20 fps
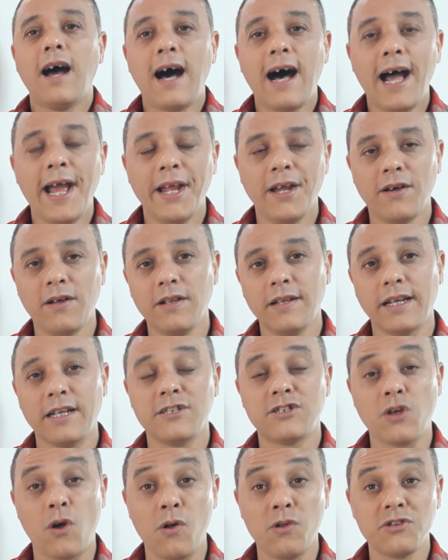Aisle
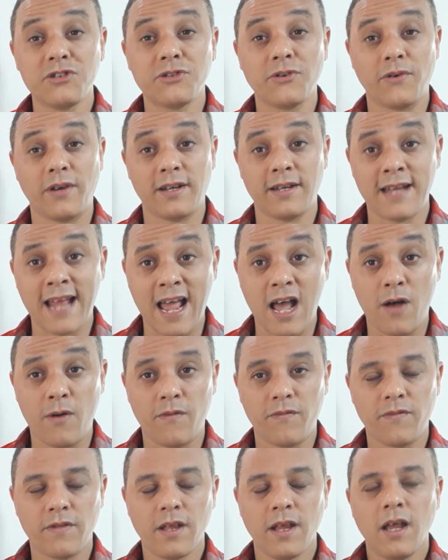is also a
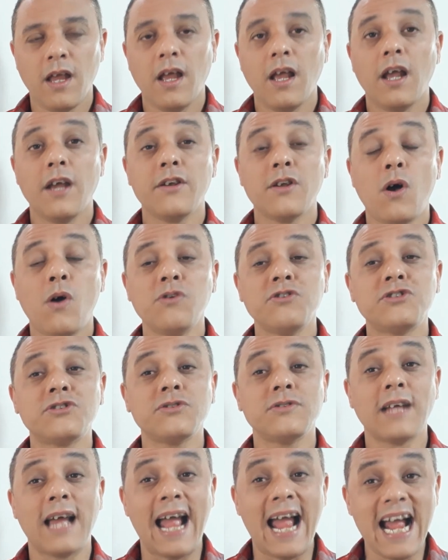noun, and also
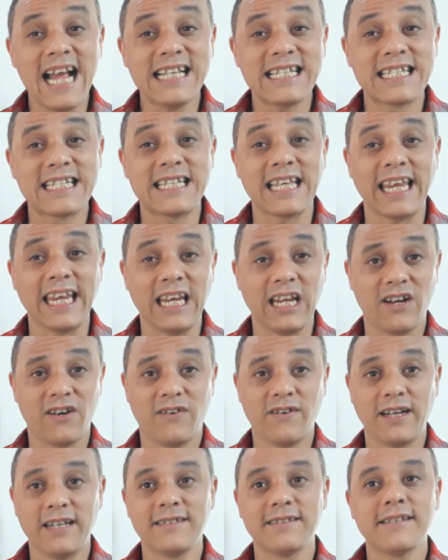the S
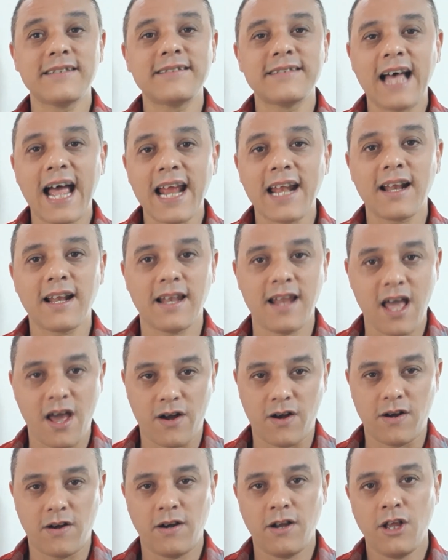here is a silent
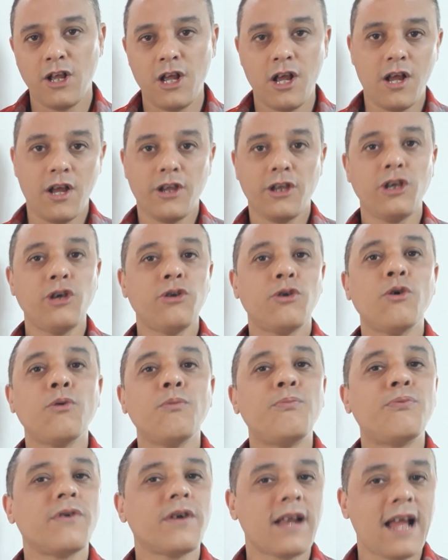letter. You
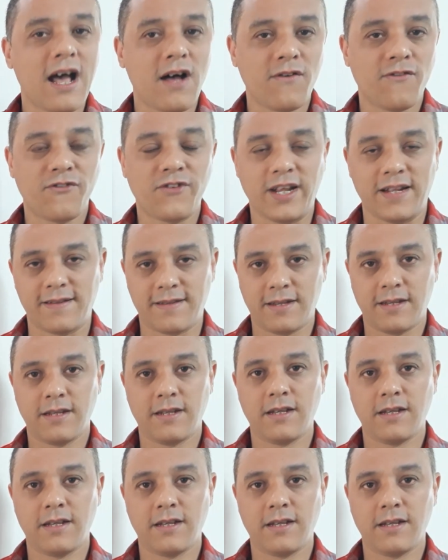don't pronounce it.